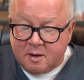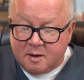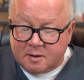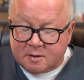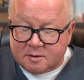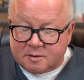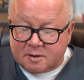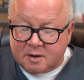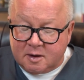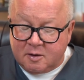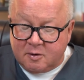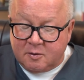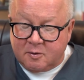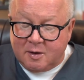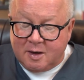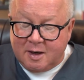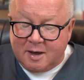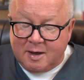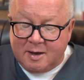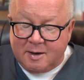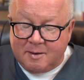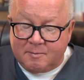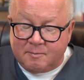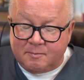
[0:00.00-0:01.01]
So
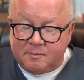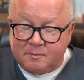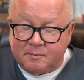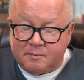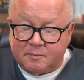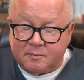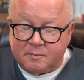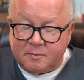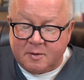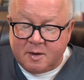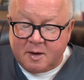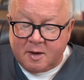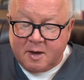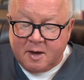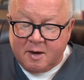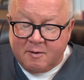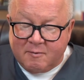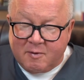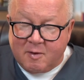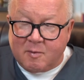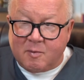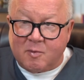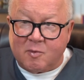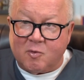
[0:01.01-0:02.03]
um, if
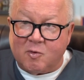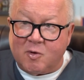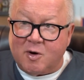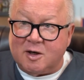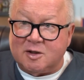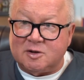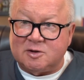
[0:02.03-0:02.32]
I remember right,